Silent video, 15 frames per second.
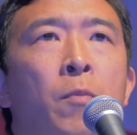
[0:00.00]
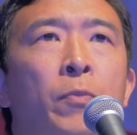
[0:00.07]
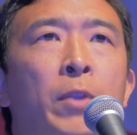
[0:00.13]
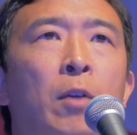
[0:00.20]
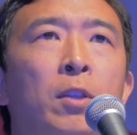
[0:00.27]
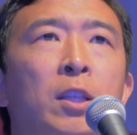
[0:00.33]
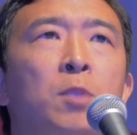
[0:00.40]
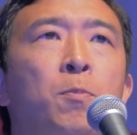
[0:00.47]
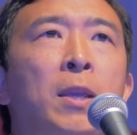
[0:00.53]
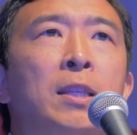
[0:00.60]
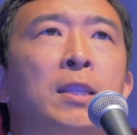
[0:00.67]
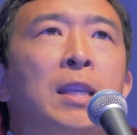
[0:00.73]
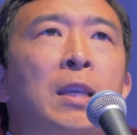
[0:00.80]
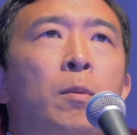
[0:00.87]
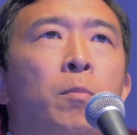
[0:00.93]
Now, this may
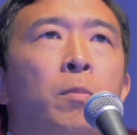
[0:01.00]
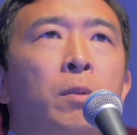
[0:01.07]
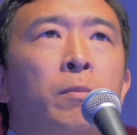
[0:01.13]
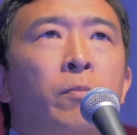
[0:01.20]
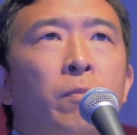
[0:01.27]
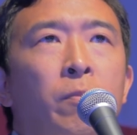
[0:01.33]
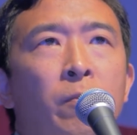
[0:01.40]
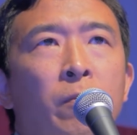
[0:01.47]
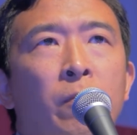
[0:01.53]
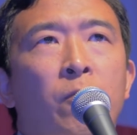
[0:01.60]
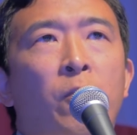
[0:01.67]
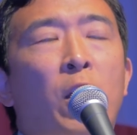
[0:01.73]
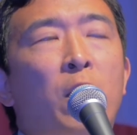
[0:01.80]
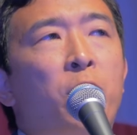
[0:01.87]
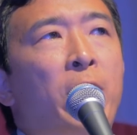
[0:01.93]
seem
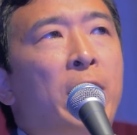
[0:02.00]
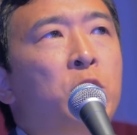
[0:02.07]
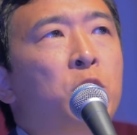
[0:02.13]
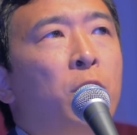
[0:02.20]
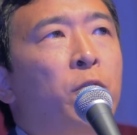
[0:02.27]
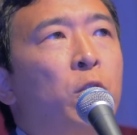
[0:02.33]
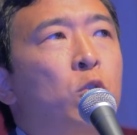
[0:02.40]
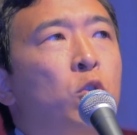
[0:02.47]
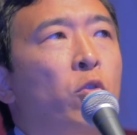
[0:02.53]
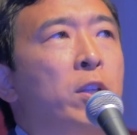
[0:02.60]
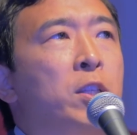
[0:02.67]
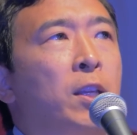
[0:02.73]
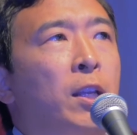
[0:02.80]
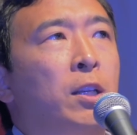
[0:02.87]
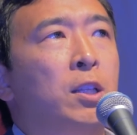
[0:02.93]
far-fetched or
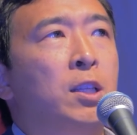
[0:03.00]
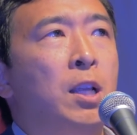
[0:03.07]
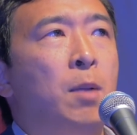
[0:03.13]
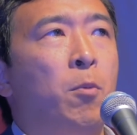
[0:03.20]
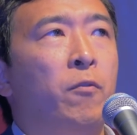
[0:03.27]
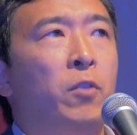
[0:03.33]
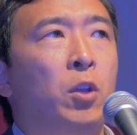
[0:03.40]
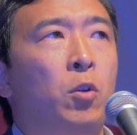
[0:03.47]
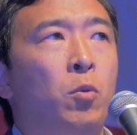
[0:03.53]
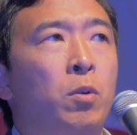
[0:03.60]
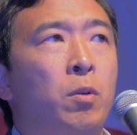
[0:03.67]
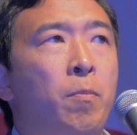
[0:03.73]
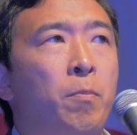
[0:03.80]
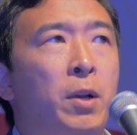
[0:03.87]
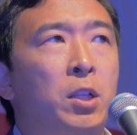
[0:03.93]
futuristic to some of
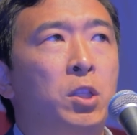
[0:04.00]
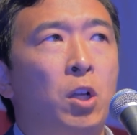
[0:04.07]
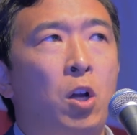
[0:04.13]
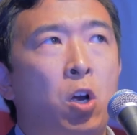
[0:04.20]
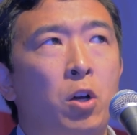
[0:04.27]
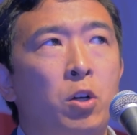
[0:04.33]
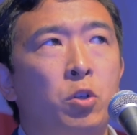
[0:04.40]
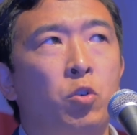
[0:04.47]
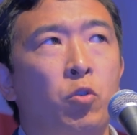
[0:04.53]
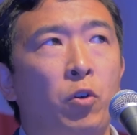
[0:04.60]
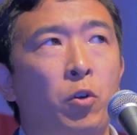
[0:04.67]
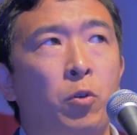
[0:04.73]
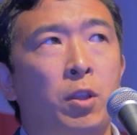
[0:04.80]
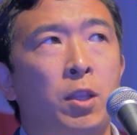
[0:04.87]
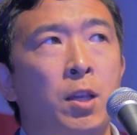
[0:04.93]
you, but it's the hard
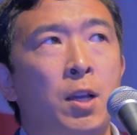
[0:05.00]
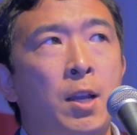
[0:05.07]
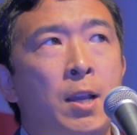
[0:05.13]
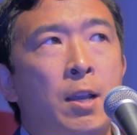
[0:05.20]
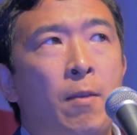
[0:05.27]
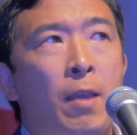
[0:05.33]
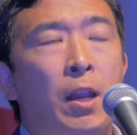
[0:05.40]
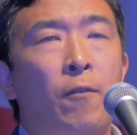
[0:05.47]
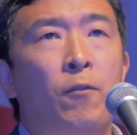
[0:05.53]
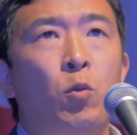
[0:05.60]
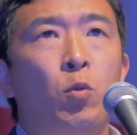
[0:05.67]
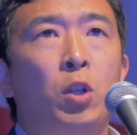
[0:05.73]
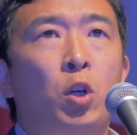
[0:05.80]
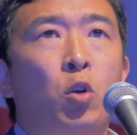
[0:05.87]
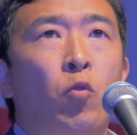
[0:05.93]
truth. And if
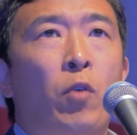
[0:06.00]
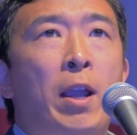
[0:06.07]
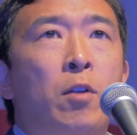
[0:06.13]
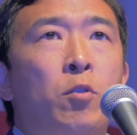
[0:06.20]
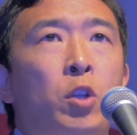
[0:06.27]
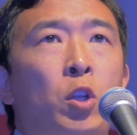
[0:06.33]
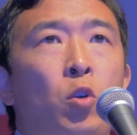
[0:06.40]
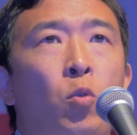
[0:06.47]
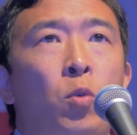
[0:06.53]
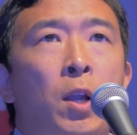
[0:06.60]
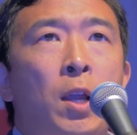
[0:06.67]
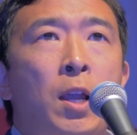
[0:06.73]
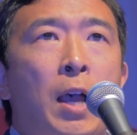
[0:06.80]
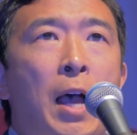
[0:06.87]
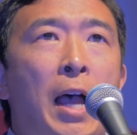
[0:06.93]
you look around you,
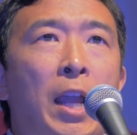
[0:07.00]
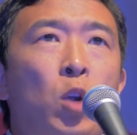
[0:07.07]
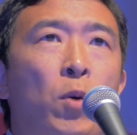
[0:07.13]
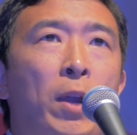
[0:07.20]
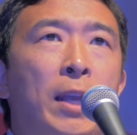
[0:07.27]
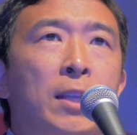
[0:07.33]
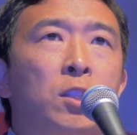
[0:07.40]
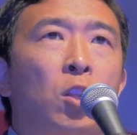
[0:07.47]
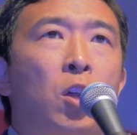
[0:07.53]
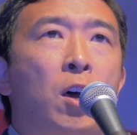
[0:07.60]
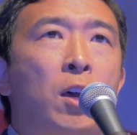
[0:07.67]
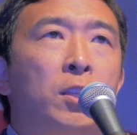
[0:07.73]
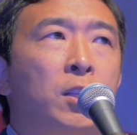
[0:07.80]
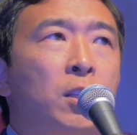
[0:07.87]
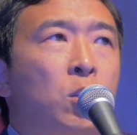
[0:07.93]
Iowa has
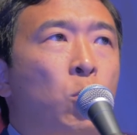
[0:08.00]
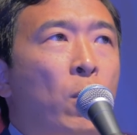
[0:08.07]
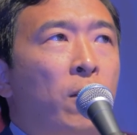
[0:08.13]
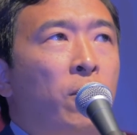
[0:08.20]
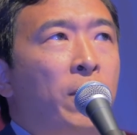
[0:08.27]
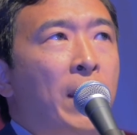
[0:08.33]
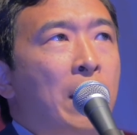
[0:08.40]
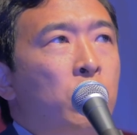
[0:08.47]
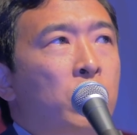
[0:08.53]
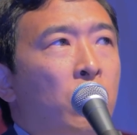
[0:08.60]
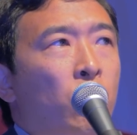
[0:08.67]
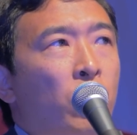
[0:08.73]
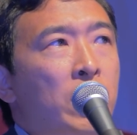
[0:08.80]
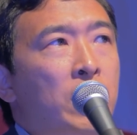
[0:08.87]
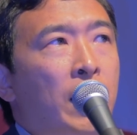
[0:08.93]
lost
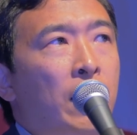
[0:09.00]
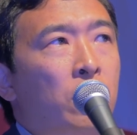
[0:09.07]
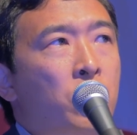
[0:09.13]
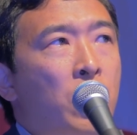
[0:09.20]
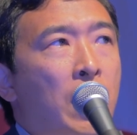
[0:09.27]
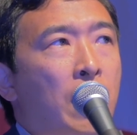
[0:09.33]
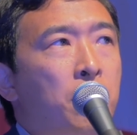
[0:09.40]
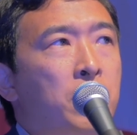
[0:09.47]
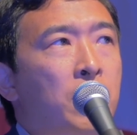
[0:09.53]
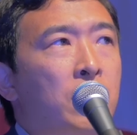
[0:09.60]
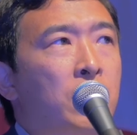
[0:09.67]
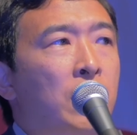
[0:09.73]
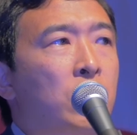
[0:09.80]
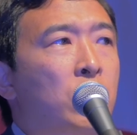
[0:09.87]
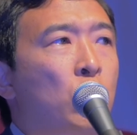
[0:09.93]
12,000 retail jobs
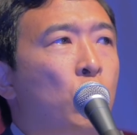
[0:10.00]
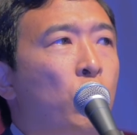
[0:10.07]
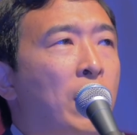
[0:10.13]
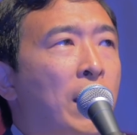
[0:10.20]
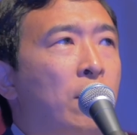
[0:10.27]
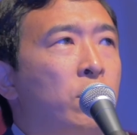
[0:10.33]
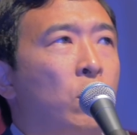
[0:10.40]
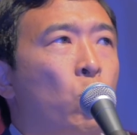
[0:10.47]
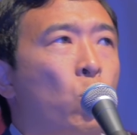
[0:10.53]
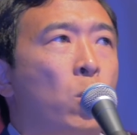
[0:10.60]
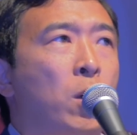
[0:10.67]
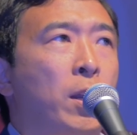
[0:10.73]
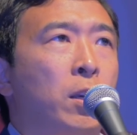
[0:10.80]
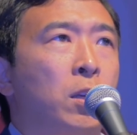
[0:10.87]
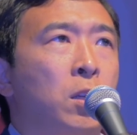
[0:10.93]
since
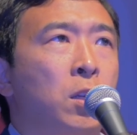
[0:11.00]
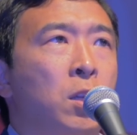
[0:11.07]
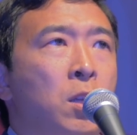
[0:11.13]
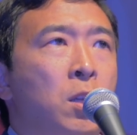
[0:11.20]
2001.